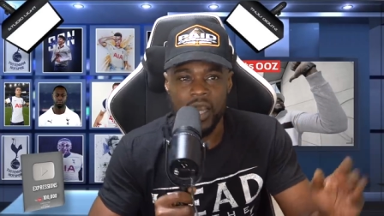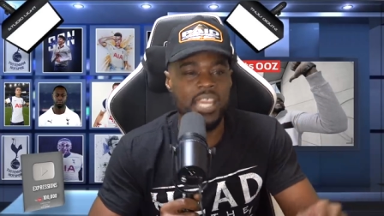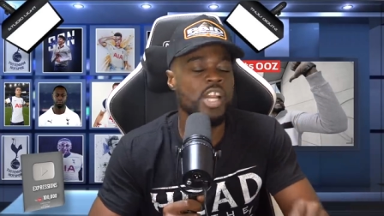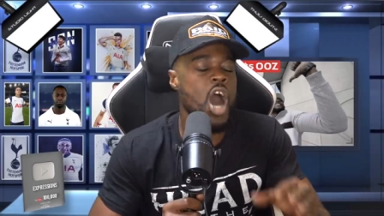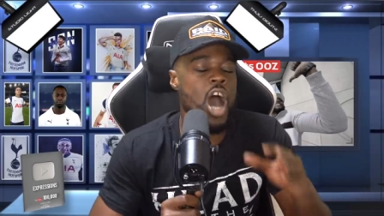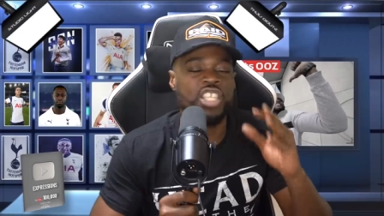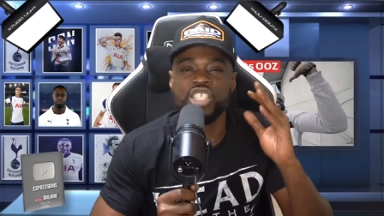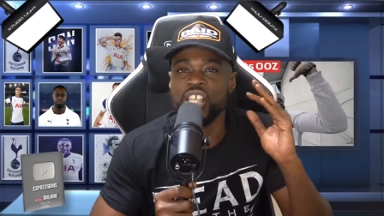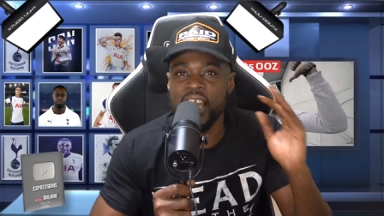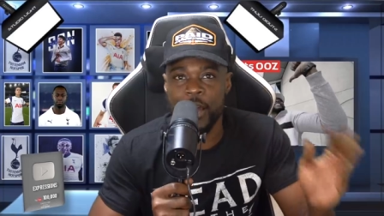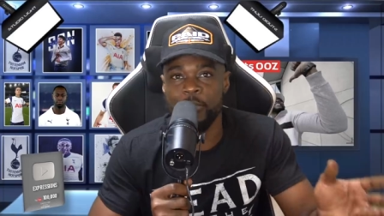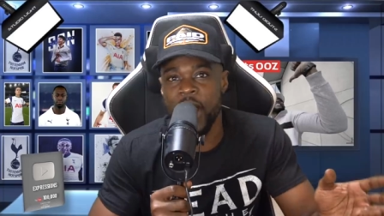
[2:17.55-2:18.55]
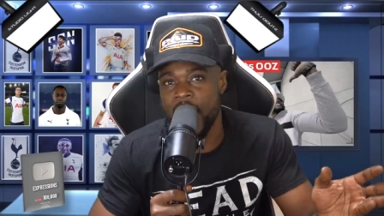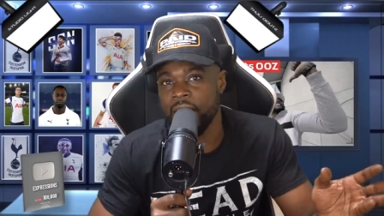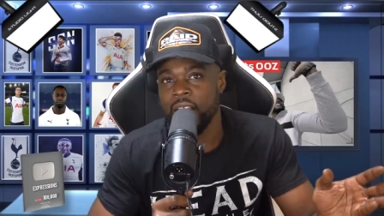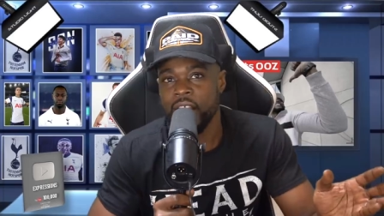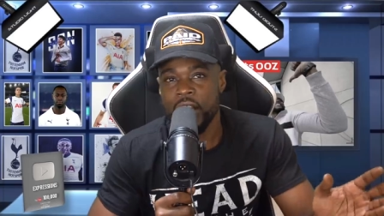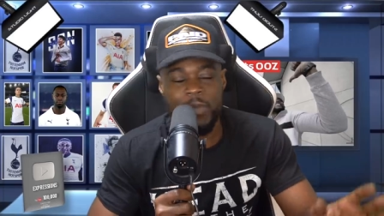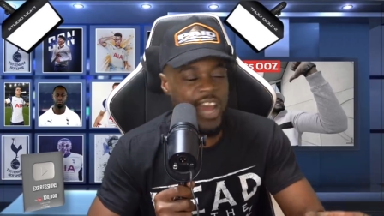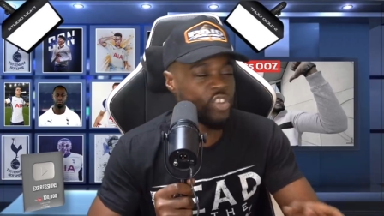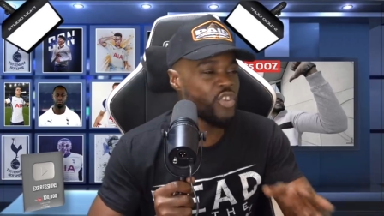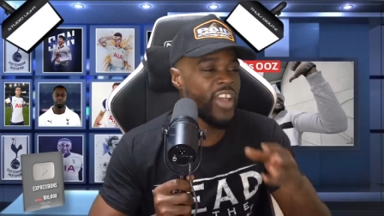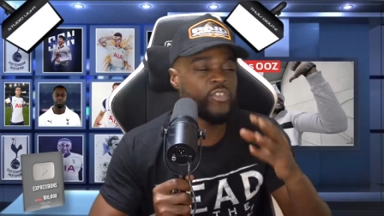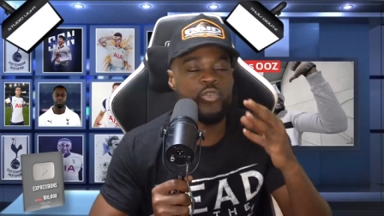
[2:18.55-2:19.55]
He can't see it, blood. The man
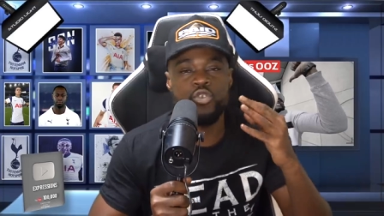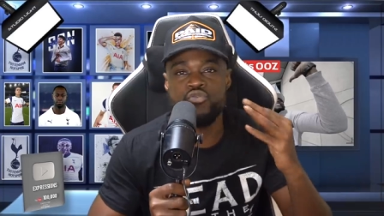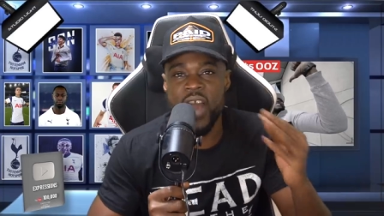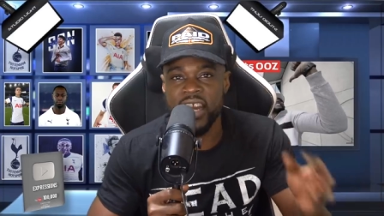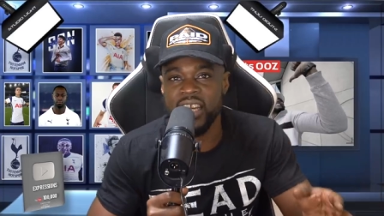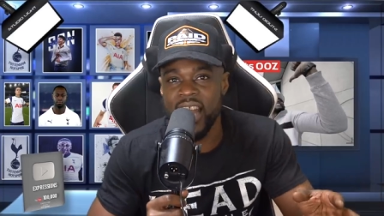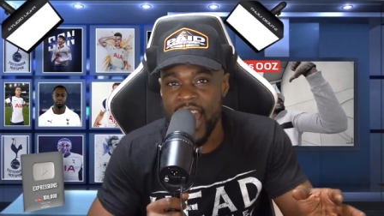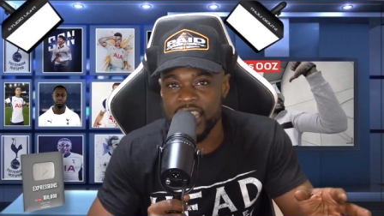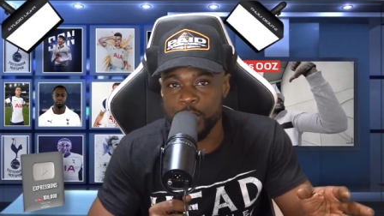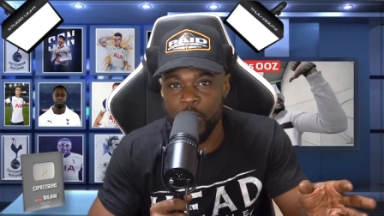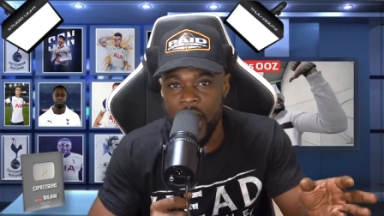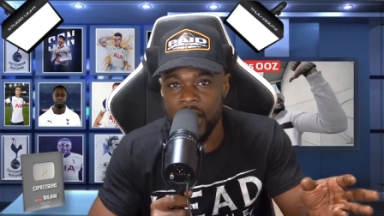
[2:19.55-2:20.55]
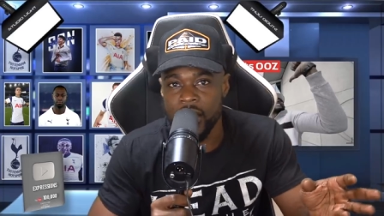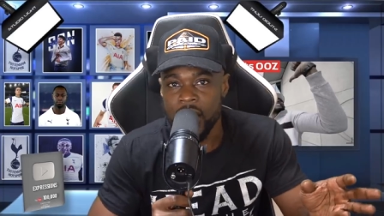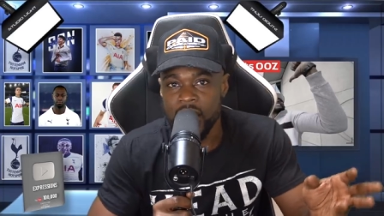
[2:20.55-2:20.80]
drives through red lights, blood.